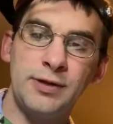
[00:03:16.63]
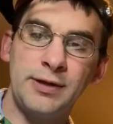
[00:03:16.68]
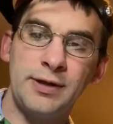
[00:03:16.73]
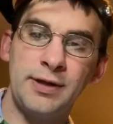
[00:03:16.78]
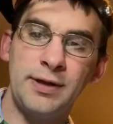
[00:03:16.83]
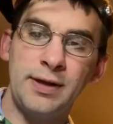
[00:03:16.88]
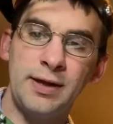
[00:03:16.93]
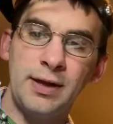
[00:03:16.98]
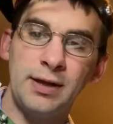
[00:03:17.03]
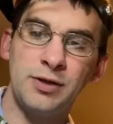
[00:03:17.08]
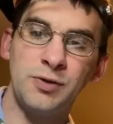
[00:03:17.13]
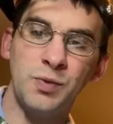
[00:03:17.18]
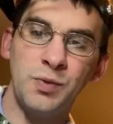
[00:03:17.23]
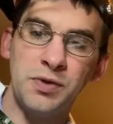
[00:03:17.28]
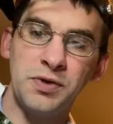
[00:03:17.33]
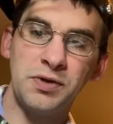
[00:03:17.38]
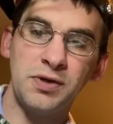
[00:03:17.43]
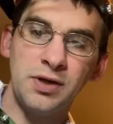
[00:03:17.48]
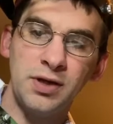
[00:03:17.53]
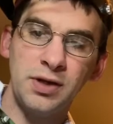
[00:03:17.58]
that's
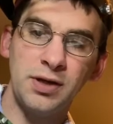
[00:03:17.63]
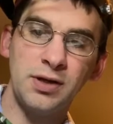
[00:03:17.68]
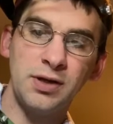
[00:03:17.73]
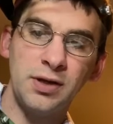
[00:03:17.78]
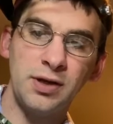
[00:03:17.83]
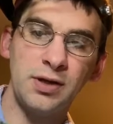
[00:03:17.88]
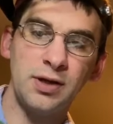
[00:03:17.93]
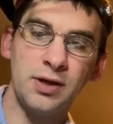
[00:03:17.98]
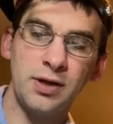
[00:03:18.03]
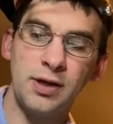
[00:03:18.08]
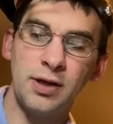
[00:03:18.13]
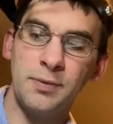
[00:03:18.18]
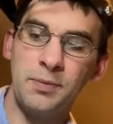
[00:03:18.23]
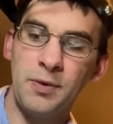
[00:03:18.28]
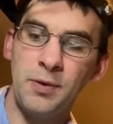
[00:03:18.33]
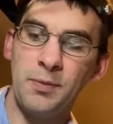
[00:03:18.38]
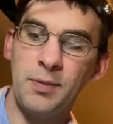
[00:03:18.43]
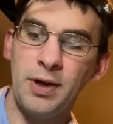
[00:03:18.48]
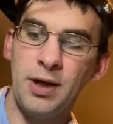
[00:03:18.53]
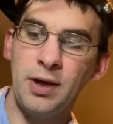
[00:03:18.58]
one thing you need to keep
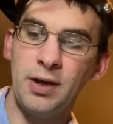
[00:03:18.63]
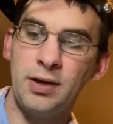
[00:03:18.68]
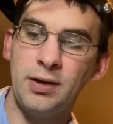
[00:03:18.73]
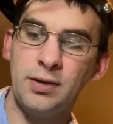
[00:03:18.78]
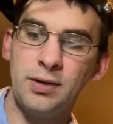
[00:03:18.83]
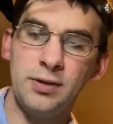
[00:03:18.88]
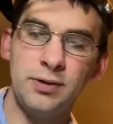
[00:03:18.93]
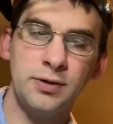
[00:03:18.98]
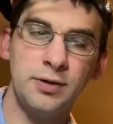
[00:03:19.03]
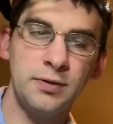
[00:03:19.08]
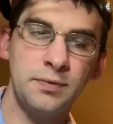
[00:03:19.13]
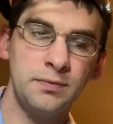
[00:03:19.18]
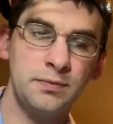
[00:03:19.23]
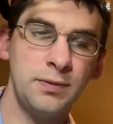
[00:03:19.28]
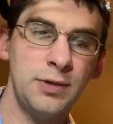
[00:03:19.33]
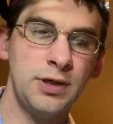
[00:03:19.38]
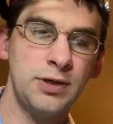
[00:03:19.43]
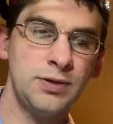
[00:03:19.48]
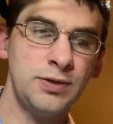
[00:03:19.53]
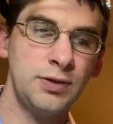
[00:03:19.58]
in mind, is
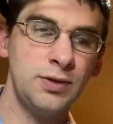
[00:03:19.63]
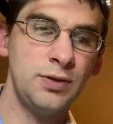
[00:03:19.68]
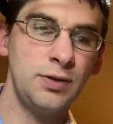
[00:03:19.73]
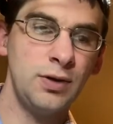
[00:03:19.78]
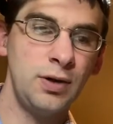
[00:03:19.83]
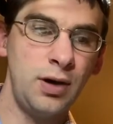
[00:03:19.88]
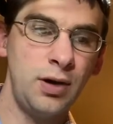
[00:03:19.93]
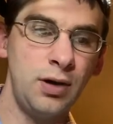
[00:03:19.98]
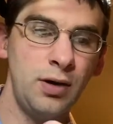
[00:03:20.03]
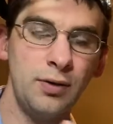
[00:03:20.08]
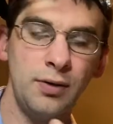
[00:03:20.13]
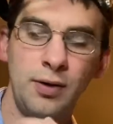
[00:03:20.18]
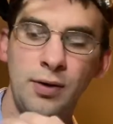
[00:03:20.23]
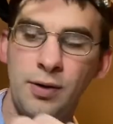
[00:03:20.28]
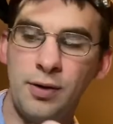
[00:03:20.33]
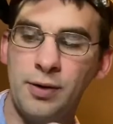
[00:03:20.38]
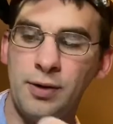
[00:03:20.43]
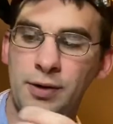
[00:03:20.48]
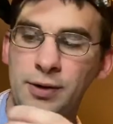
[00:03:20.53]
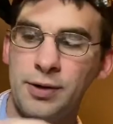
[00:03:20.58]
make sure all your
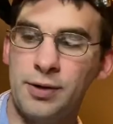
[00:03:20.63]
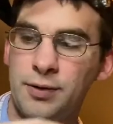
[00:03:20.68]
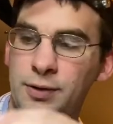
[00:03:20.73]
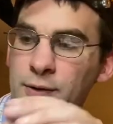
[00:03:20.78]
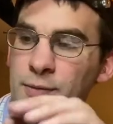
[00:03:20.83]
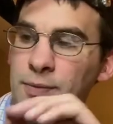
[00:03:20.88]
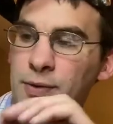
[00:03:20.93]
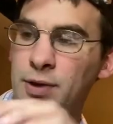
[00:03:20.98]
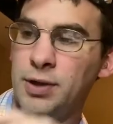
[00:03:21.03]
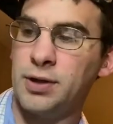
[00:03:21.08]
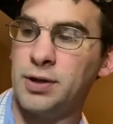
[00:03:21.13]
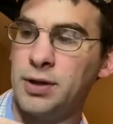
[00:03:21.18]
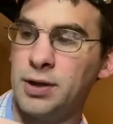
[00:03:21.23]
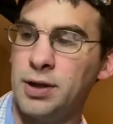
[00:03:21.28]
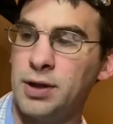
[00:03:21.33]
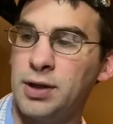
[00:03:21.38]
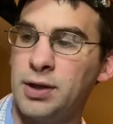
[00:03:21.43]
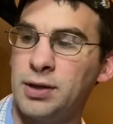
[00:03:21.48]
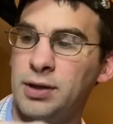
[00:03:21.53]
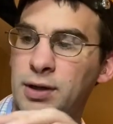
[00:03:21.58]
harnesses are plugged in
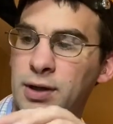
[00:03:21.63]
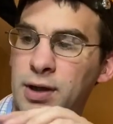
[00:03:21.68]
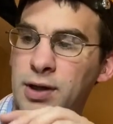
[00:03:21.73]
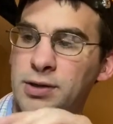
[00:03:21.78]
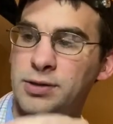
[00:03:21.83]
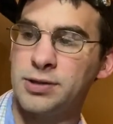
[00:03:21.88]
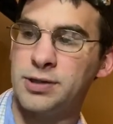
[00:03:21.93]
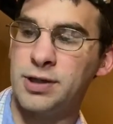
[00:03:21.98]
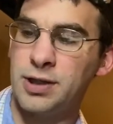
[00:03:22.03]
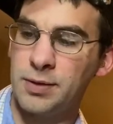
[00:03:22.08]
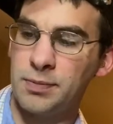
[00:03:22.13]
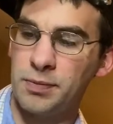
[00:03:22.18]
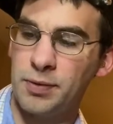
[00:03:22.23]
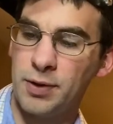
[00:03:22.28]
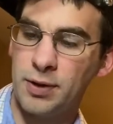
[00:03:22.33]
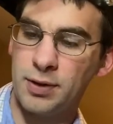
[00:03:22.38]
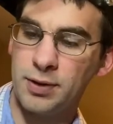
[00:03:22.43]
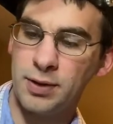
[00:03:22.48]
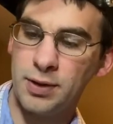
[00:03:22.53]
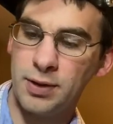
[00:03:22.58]
and then stay
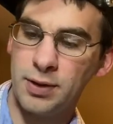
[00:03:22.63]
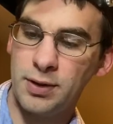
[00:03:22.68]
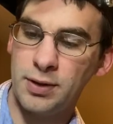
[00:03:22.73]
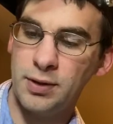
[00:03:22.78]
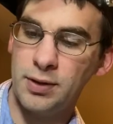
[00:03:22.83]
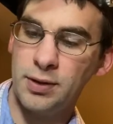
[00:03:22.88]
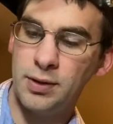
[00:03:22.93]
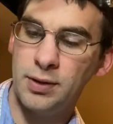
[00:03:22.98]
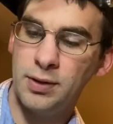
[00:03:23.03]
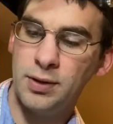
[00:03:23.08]
plugged in.